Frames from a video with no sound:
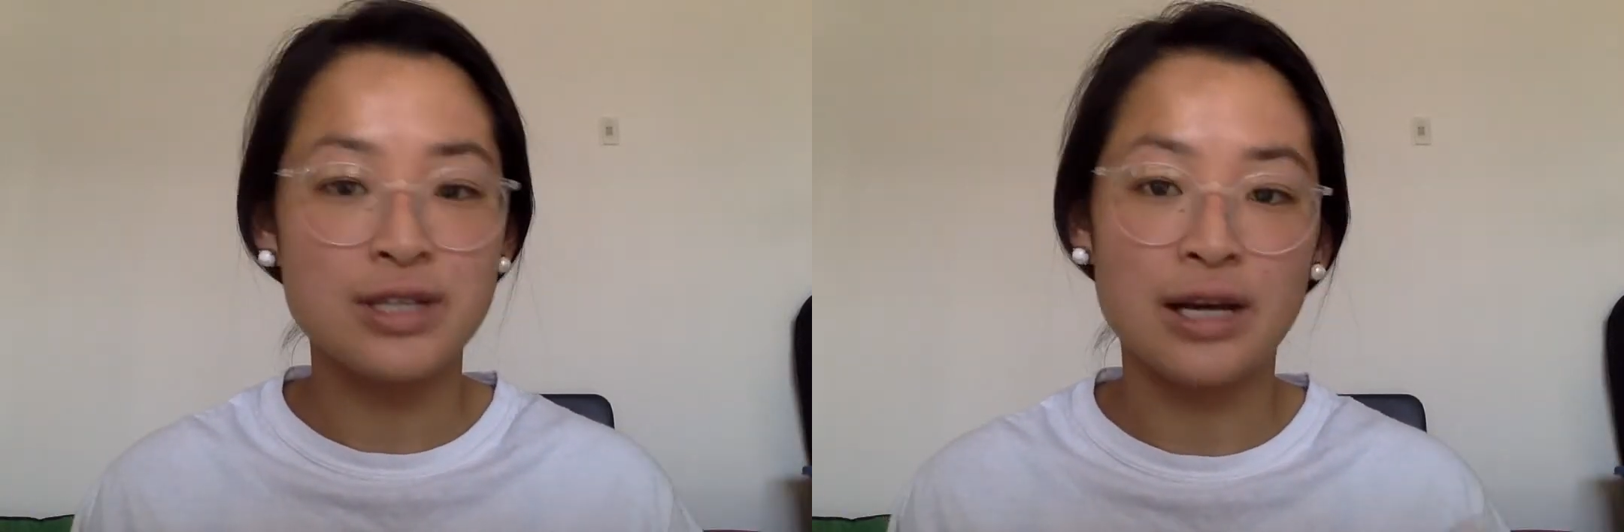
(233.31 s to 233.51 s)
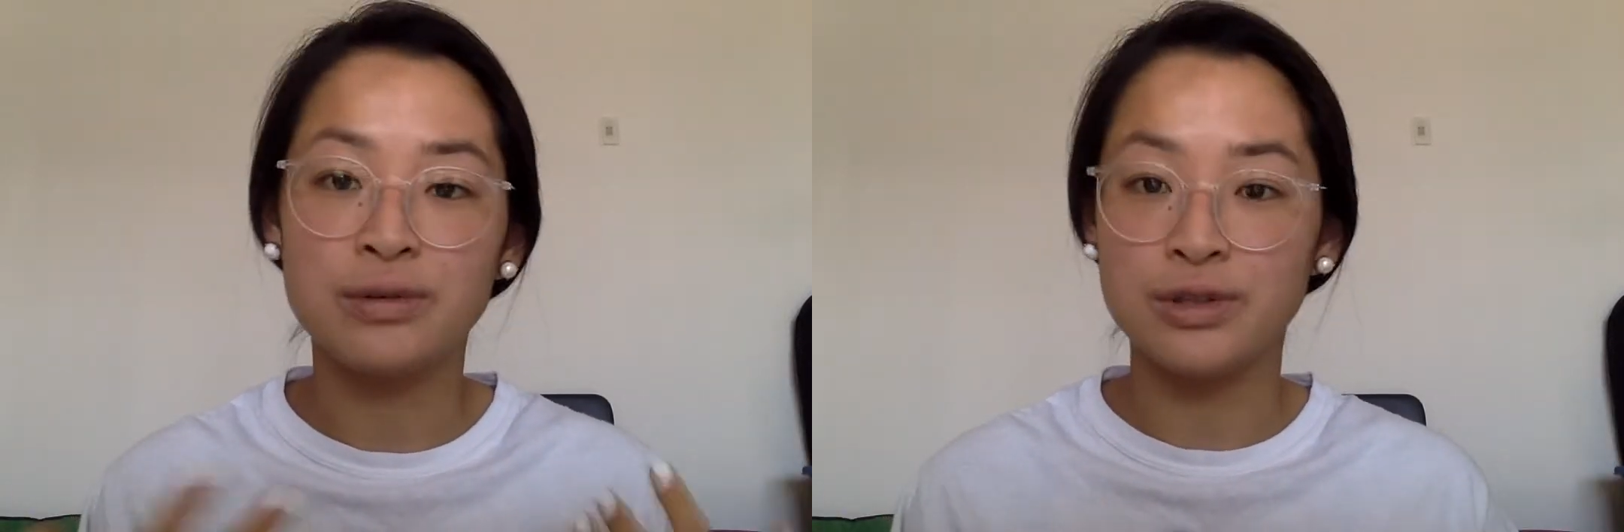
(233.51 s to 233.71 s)
that
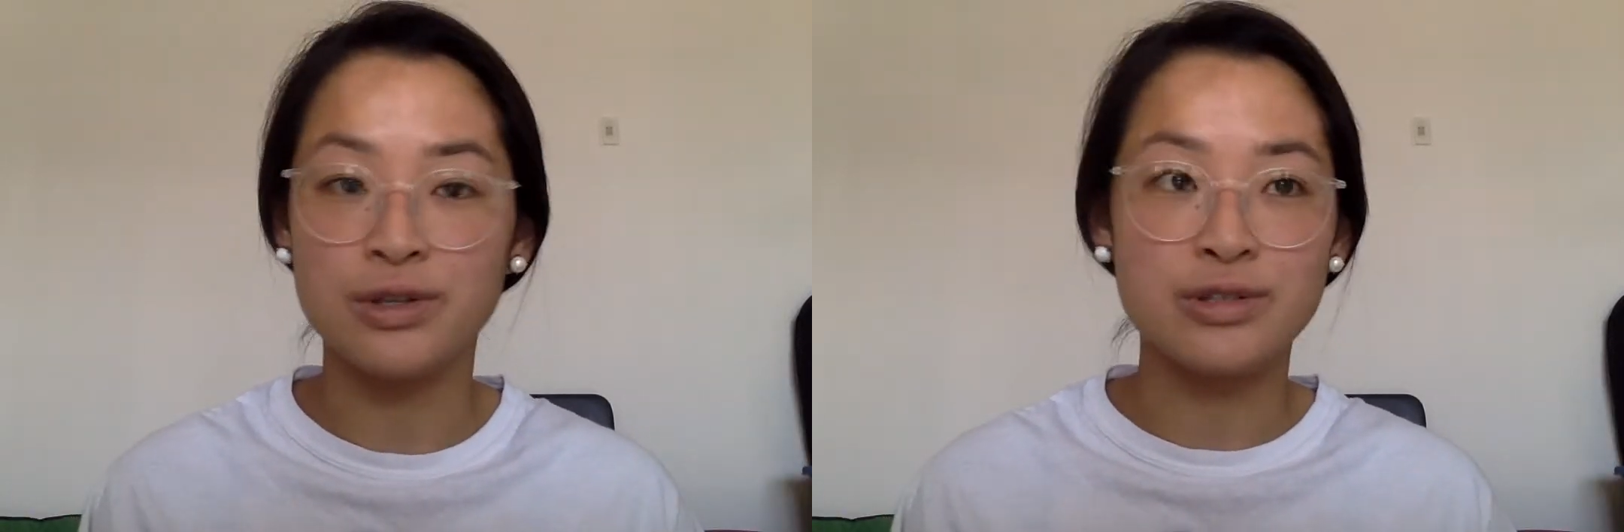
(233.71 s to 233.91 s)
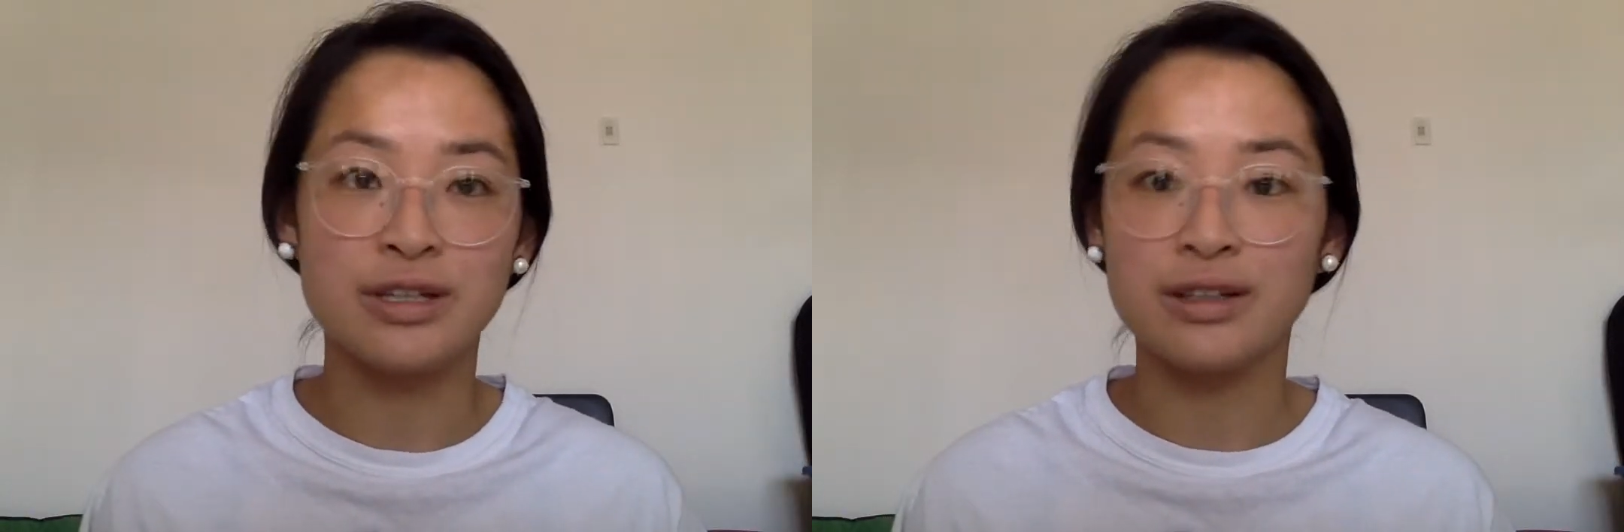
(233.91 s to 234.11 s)
I will
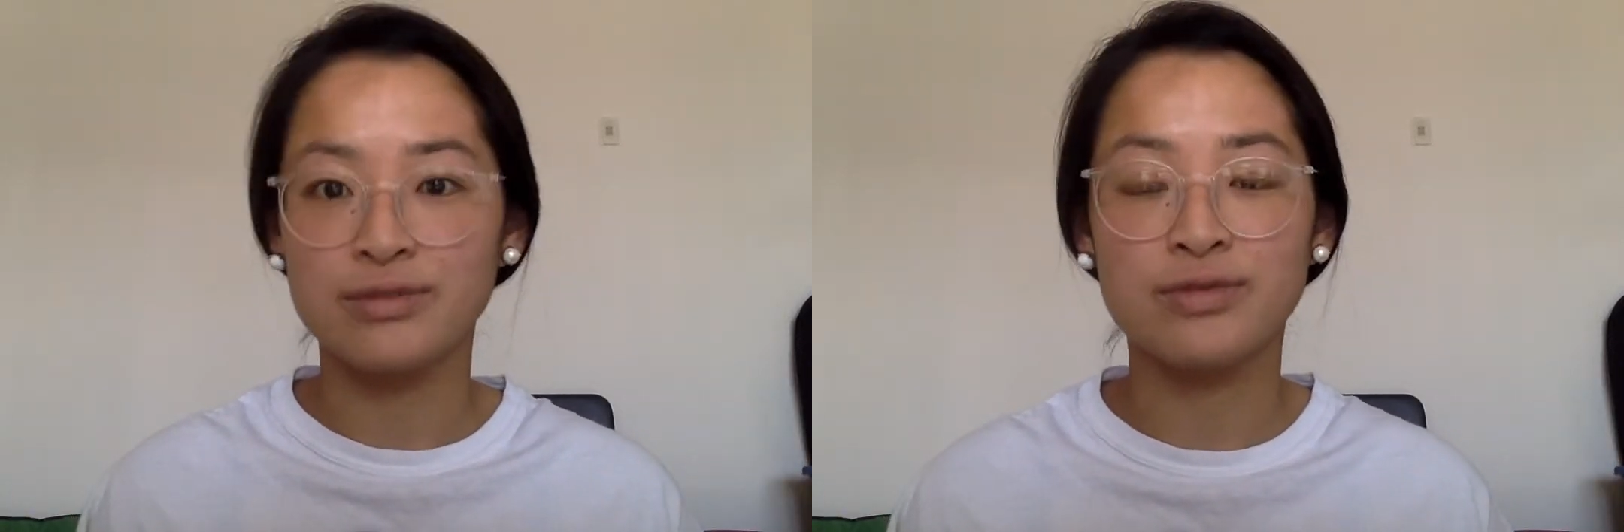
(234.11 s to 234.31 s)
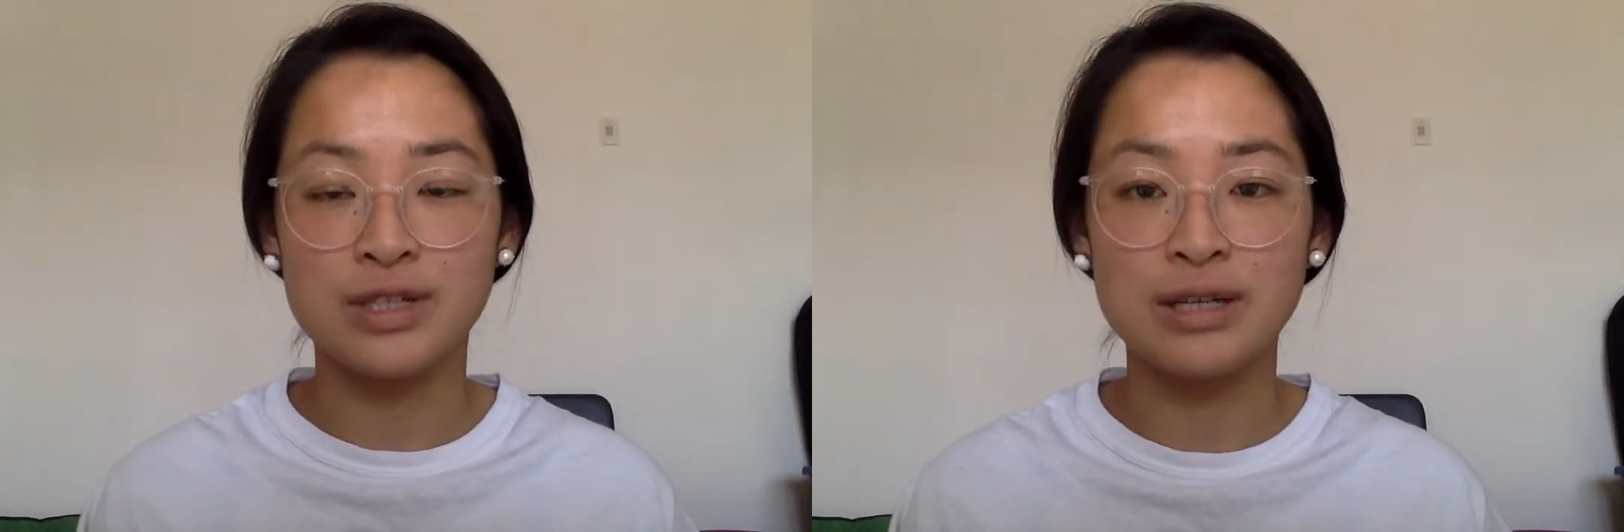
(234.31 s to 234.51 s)
use like
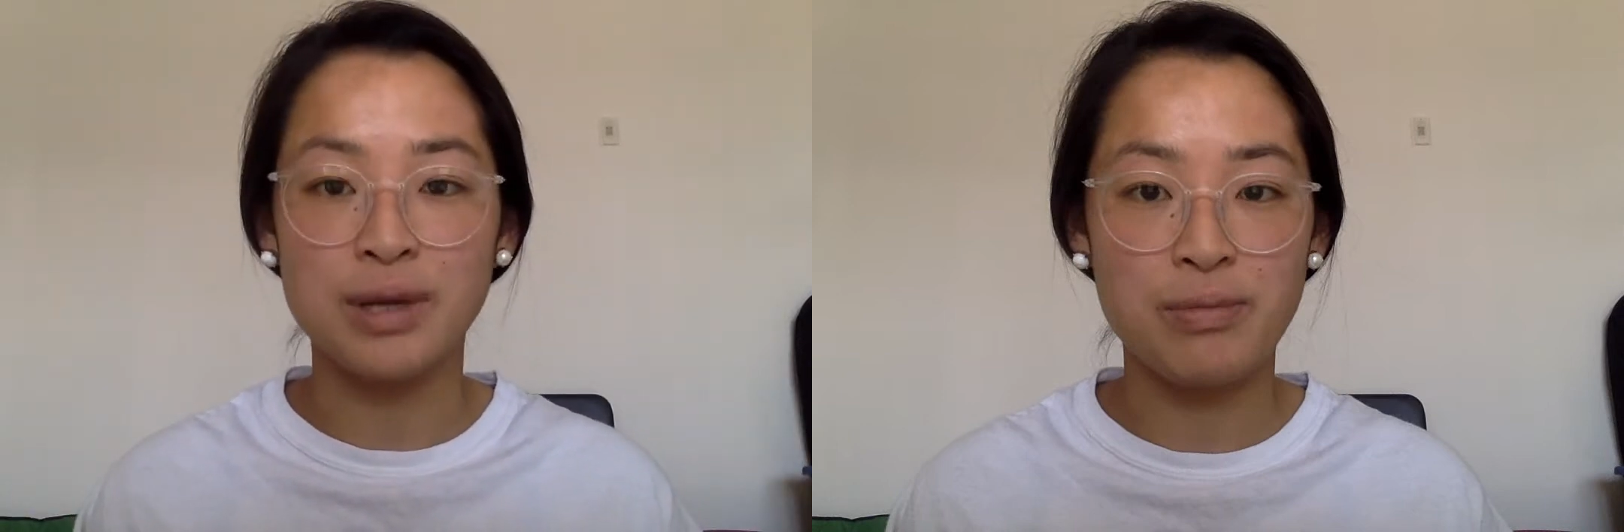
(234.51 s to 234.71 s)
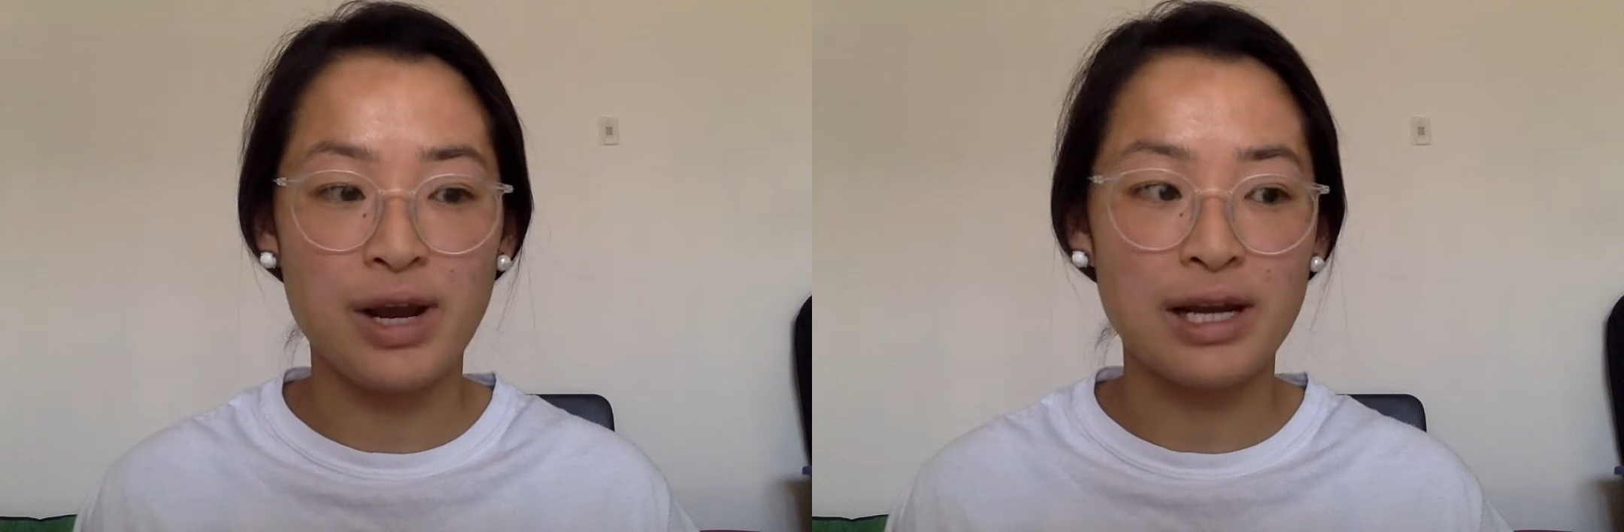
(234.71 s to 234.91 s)
in
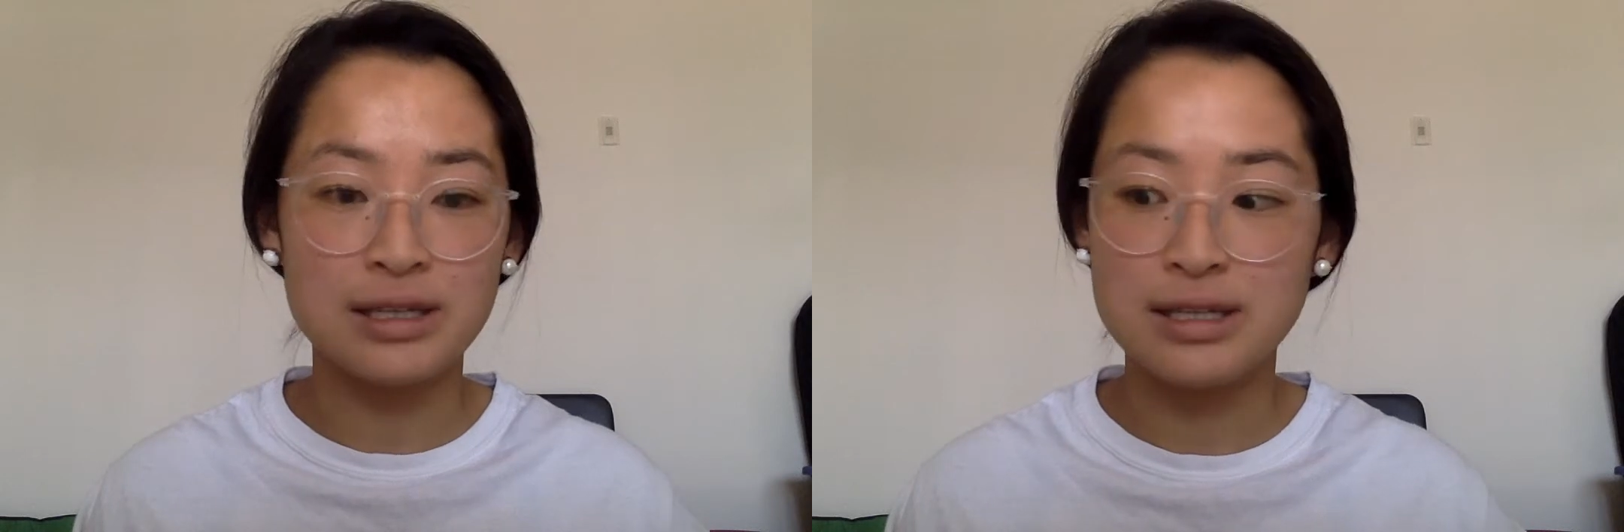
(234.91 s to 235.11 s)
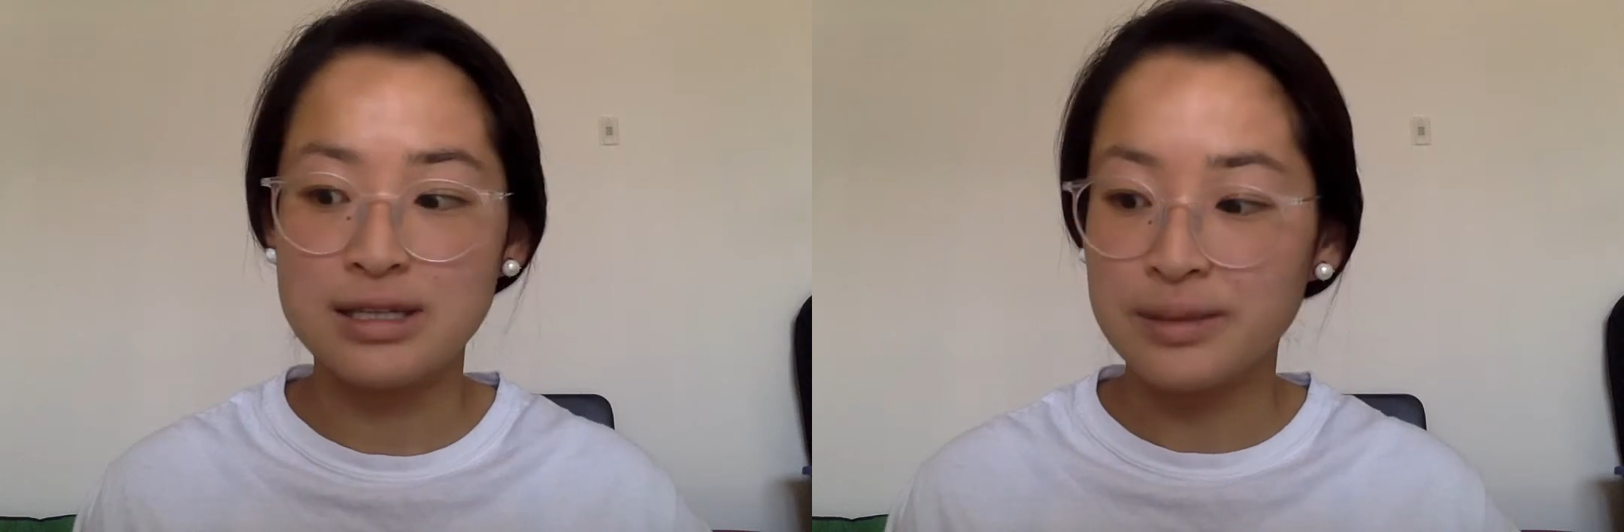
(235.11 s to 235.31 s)
my
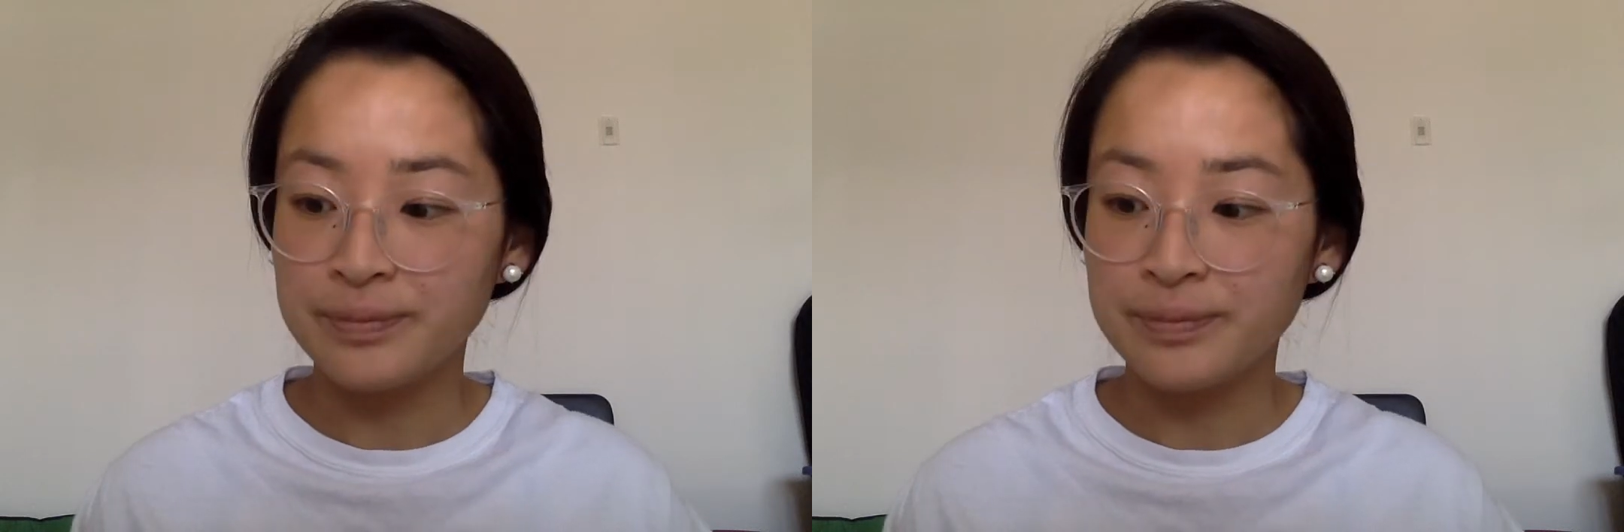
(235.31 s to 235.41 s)
practice.